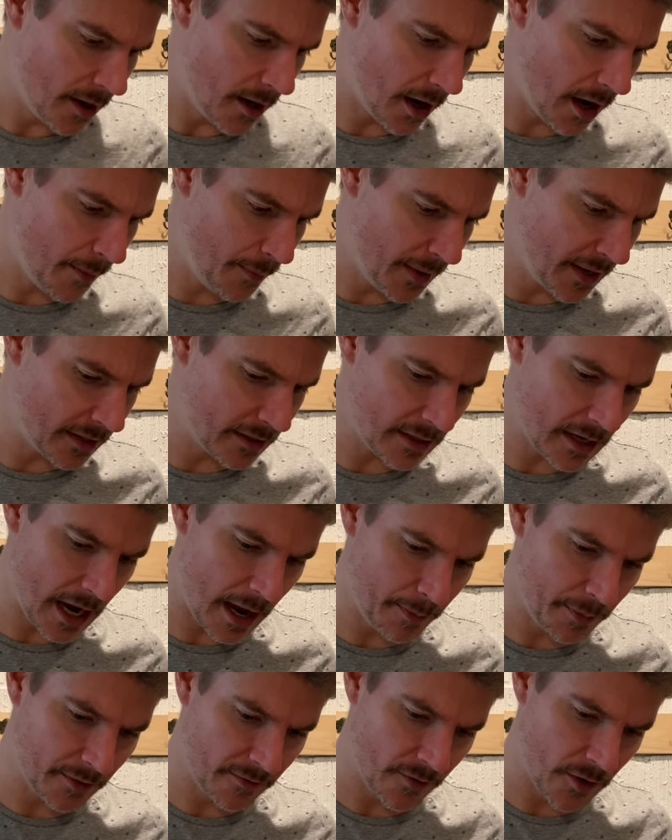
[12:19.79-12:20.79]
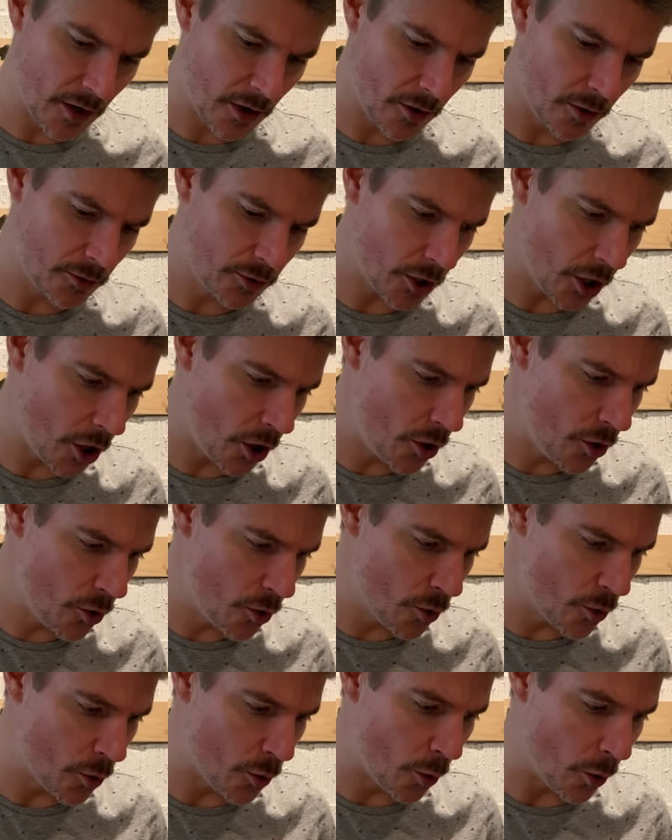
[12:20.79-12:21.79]
Up on top of those,
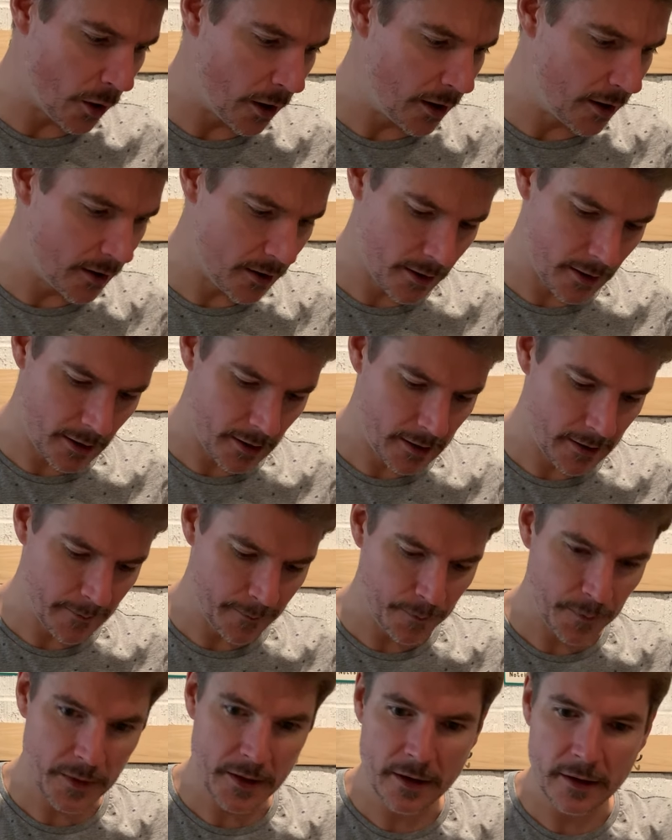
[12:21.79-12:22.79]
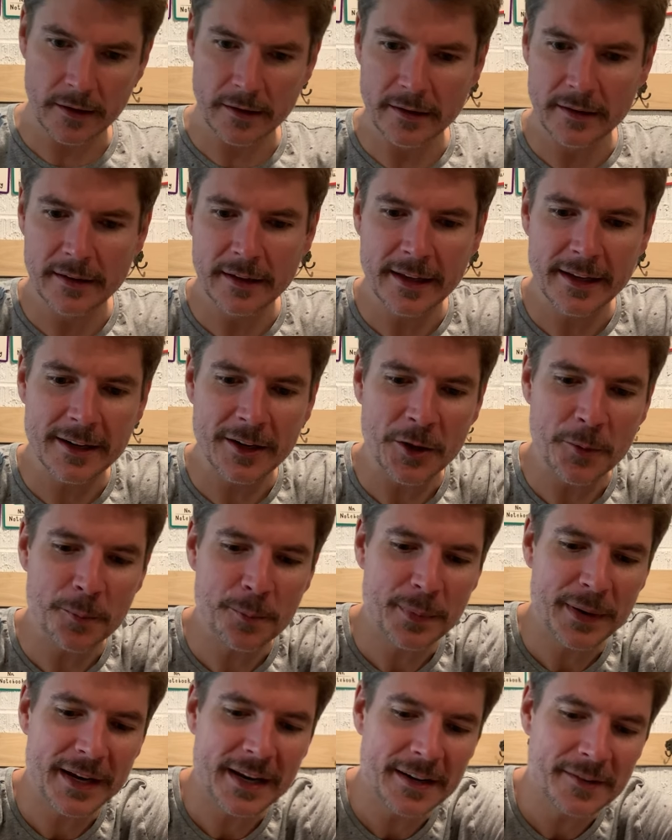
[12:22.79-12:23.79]
oh, little
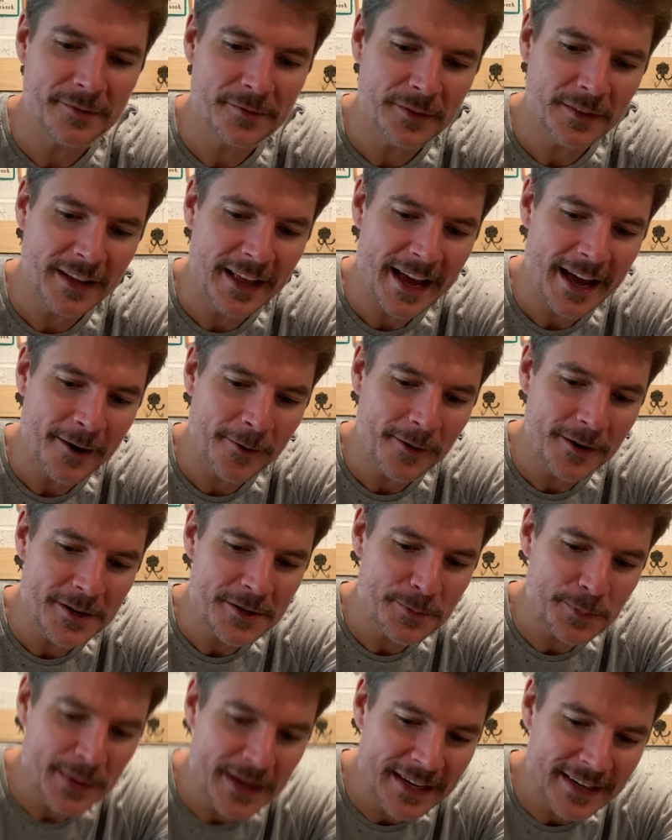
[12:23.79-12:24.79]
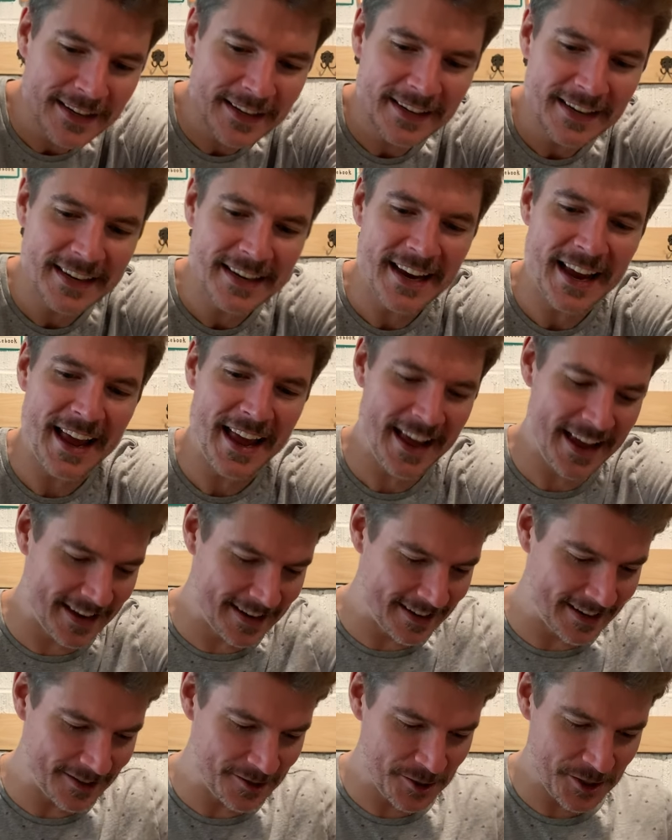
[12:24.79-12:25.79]
pink flowers. Pink
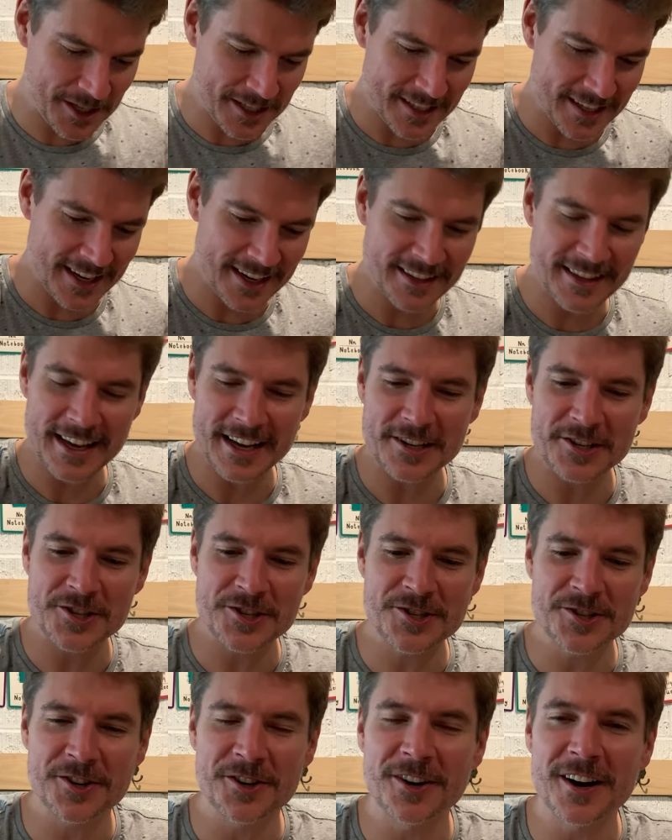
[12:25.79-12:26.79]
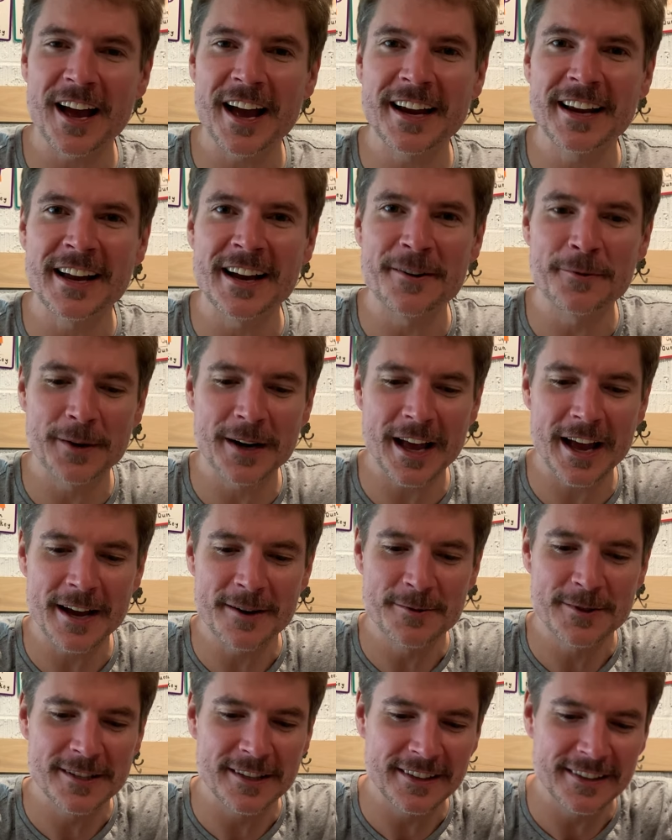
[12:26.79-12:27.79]
again, just like that shirt I got when I
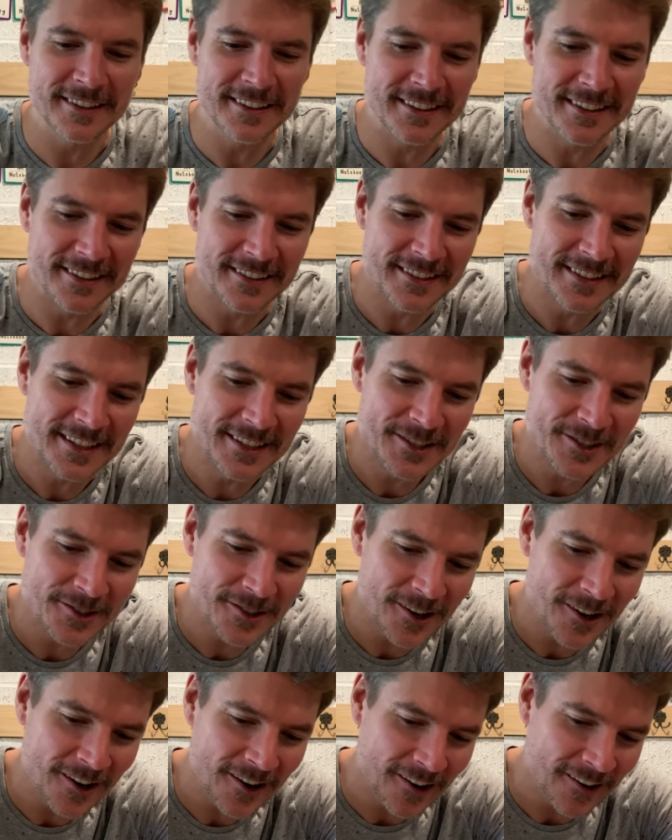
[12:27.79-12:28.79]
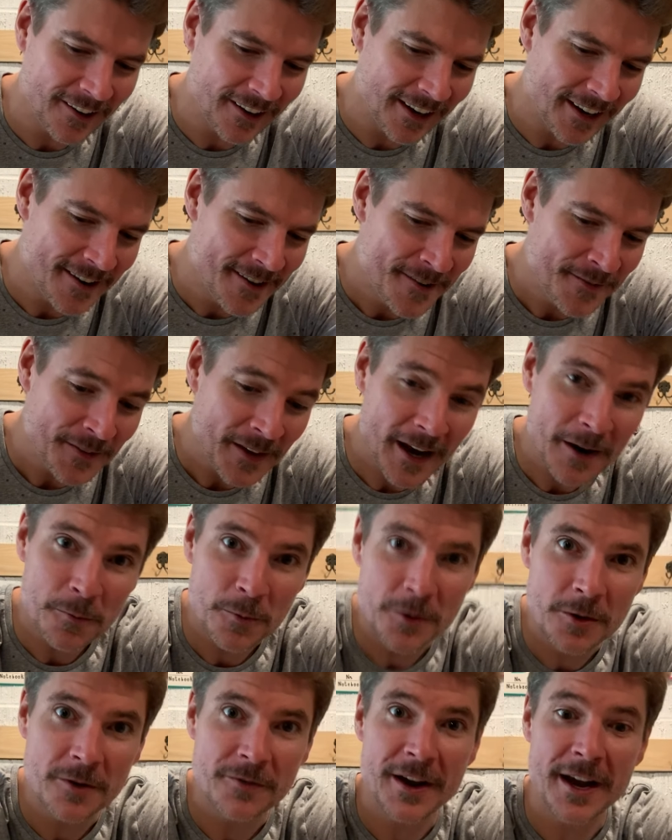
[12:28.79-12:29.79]
was a little Teacher Ari. I
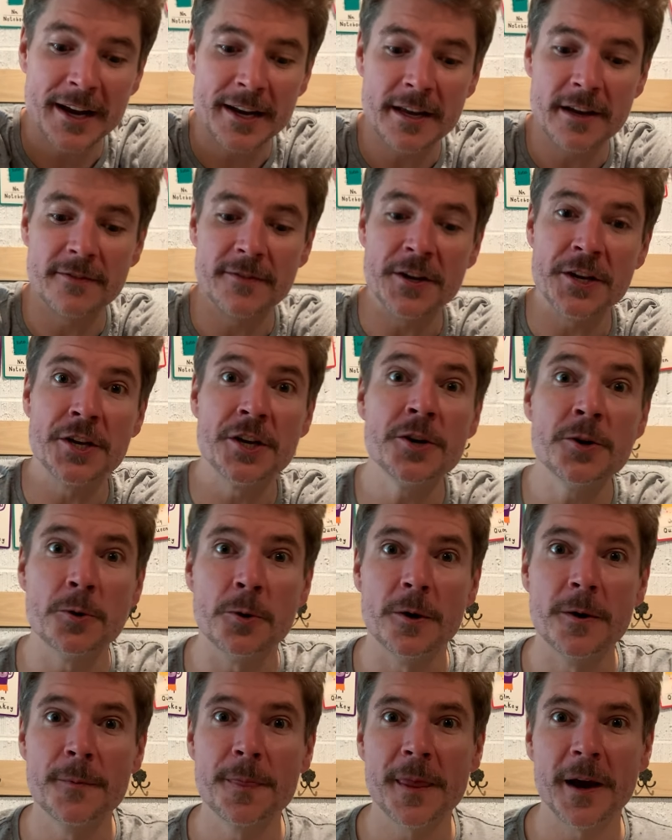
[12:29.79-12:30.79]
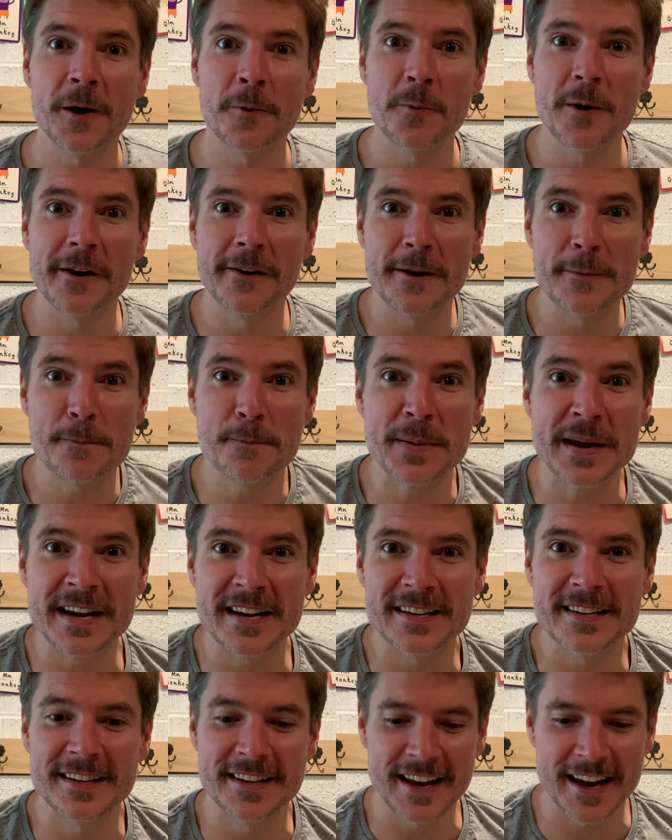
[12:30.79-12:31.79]
wonder if any of you are wearing
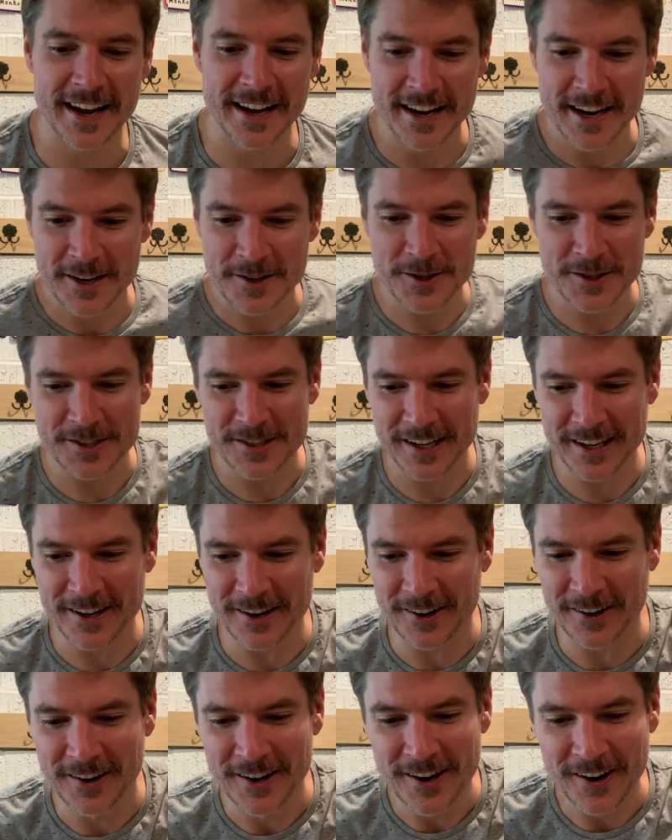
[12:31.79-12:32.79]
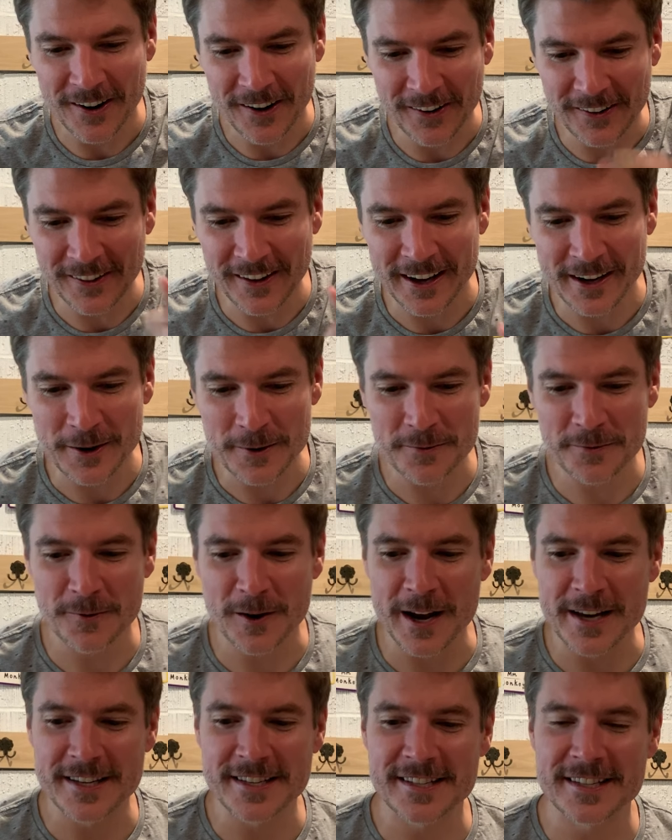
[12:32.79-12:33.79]
pink today, just like our Lego
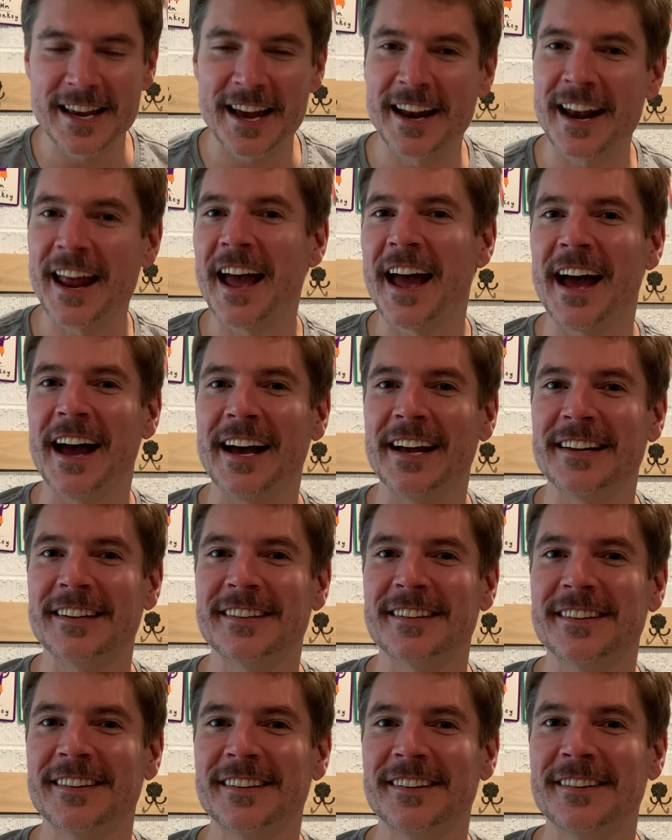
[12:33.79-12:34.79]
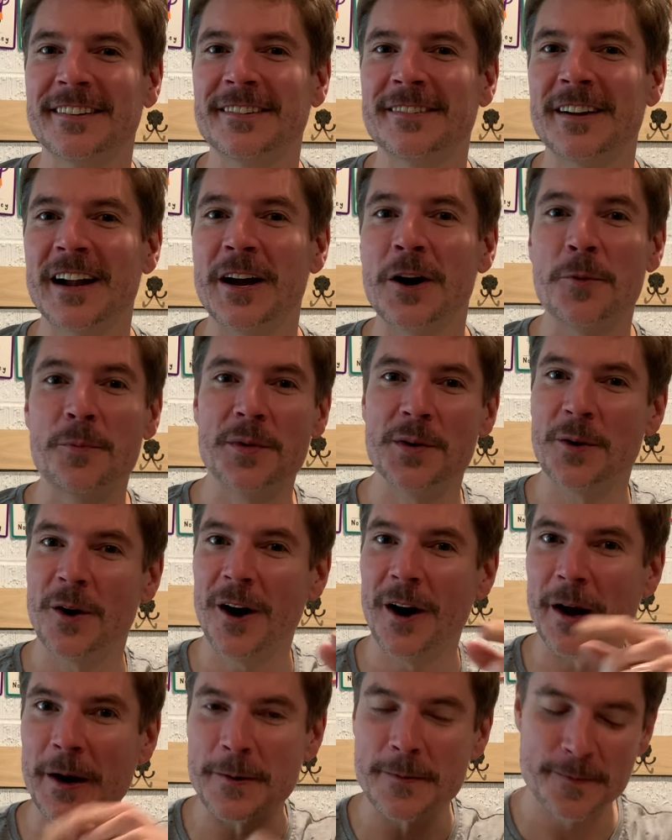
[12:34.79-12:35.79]
Friends set has. I hope you
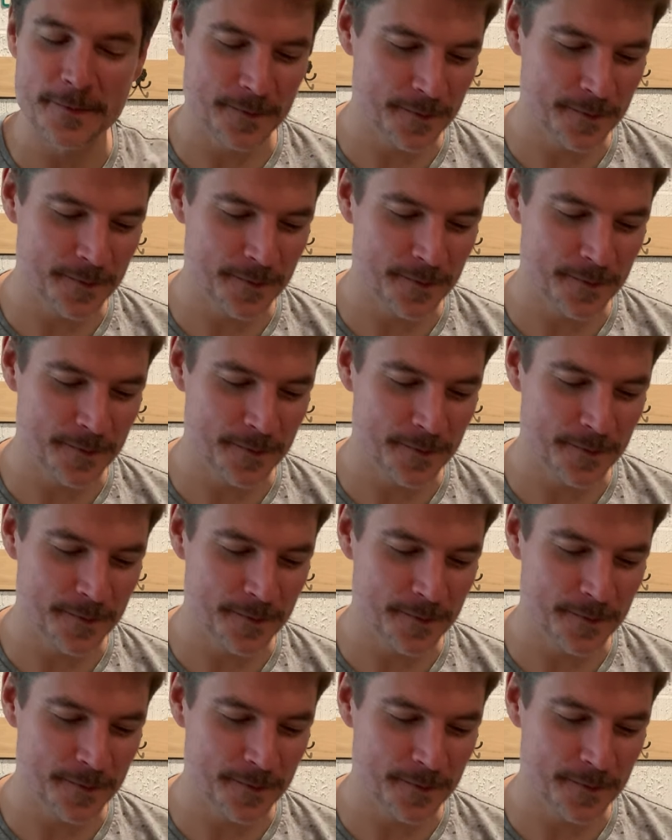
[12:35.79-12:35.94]
are.